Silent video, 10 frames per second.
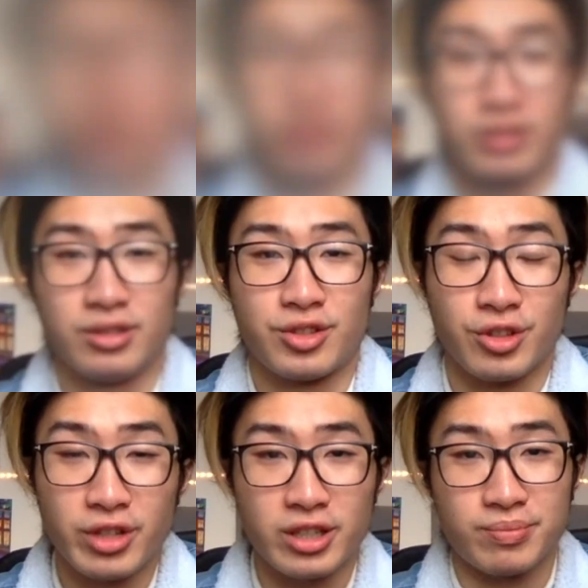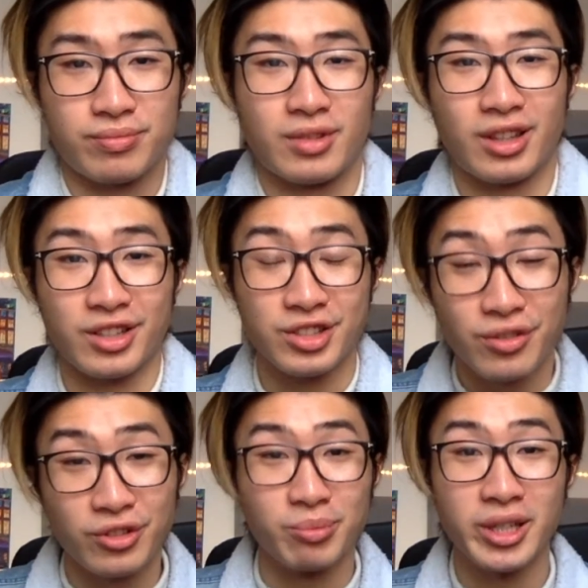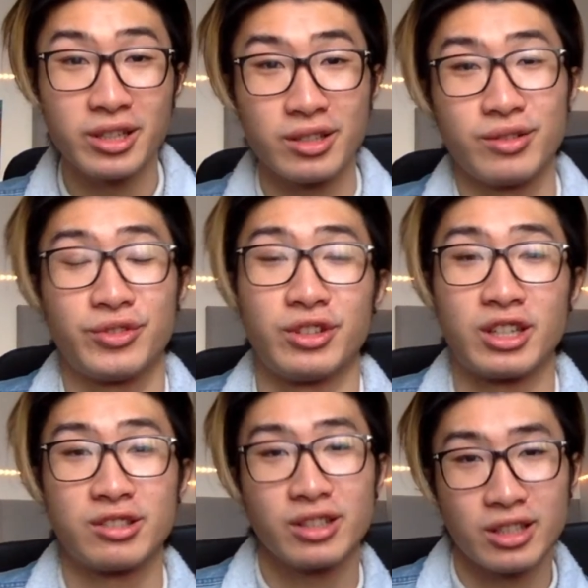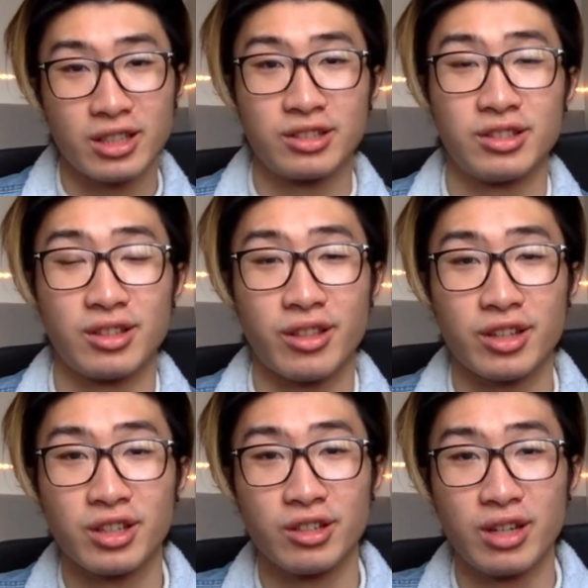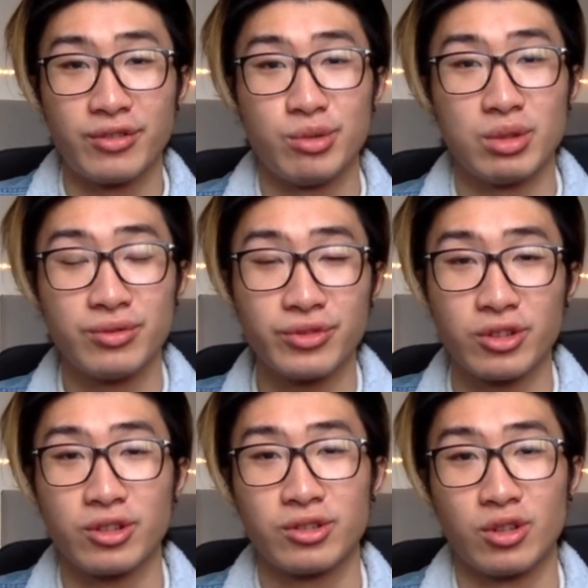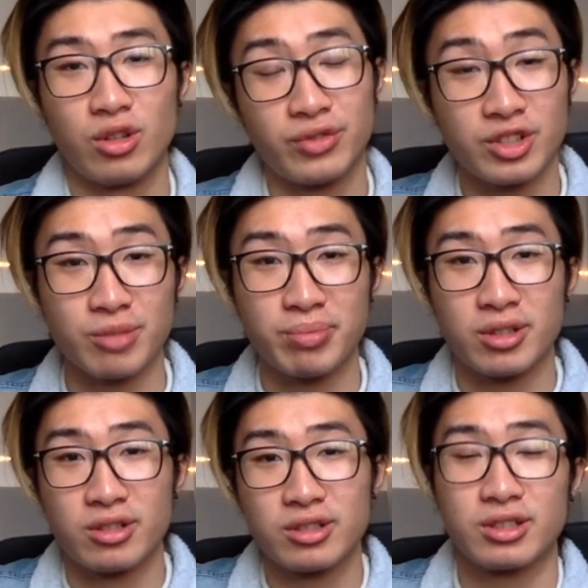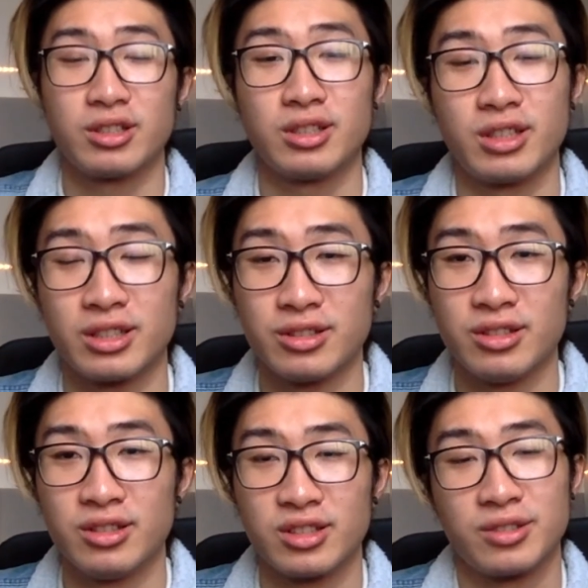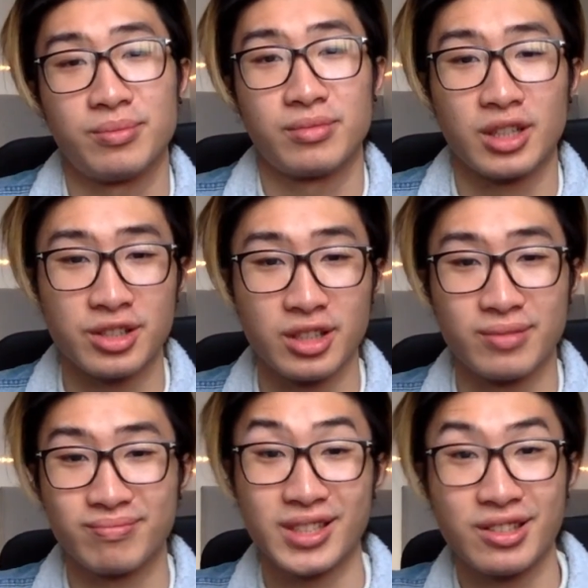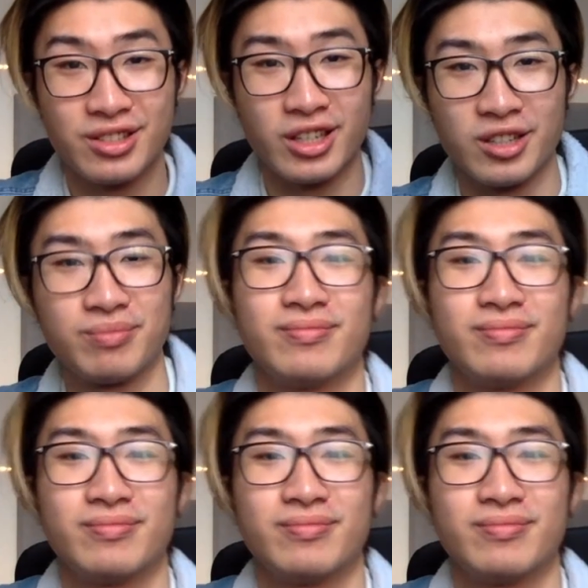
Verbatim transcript: And so, yeah, that's it from me for now. And uh, thank you, everyone, for the love and support. And um, that's it. See ya.